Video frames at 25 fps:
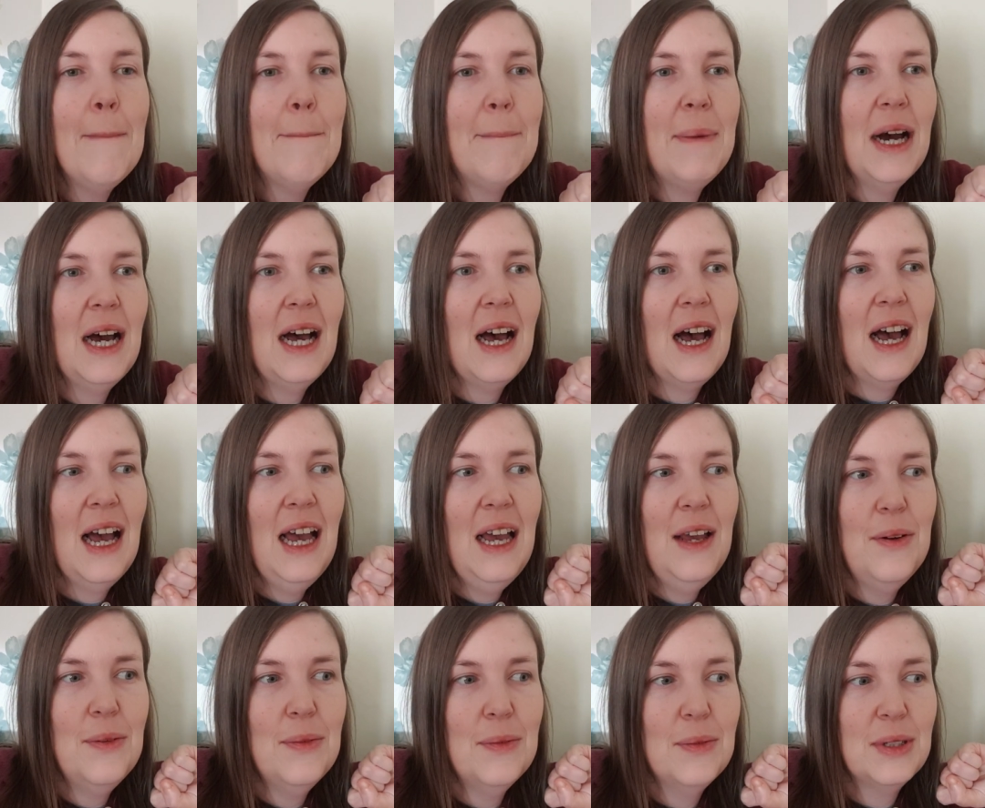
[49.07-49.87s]
But
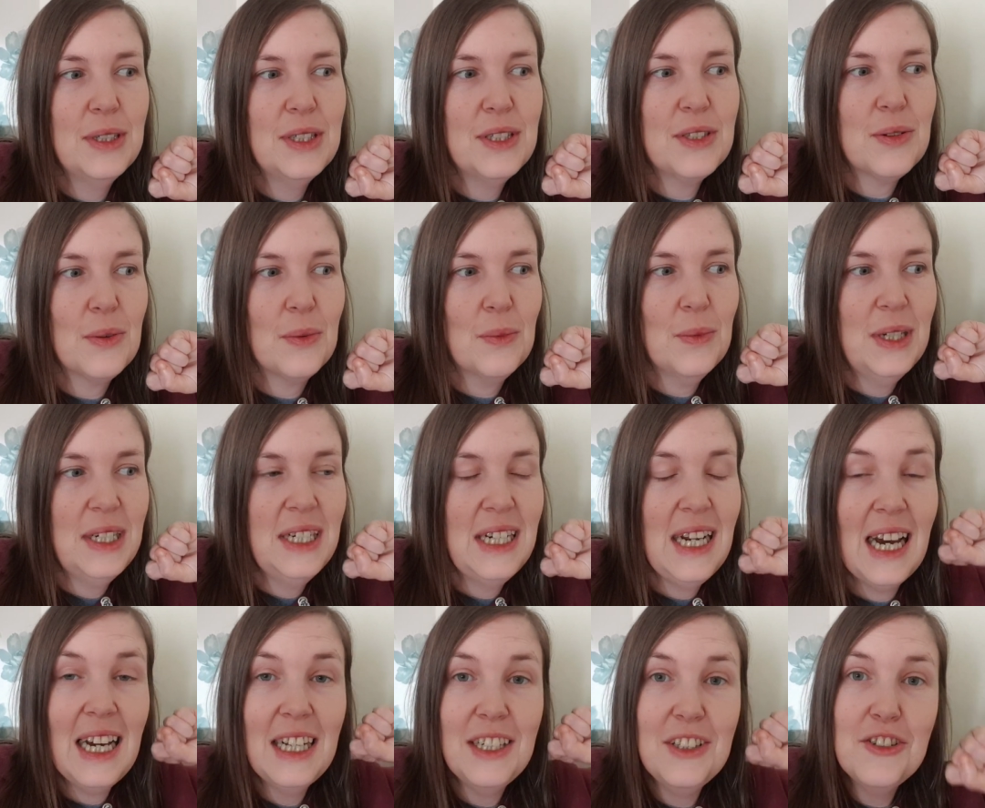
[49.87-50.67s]
it was
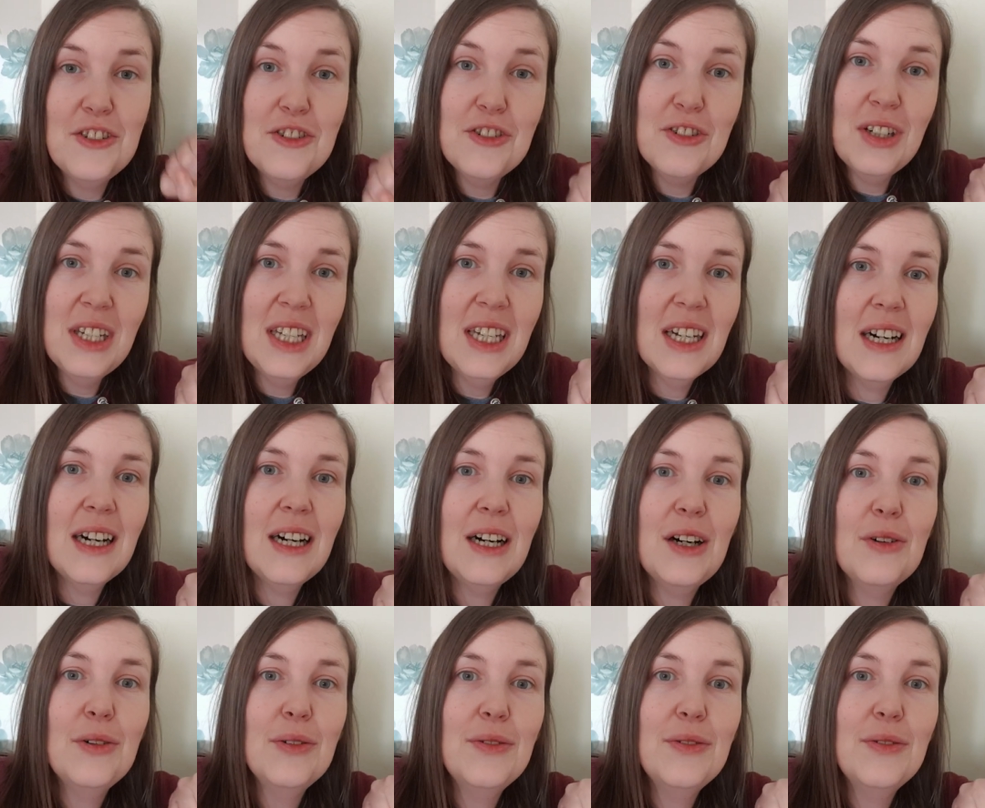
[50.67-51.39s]
when Andrea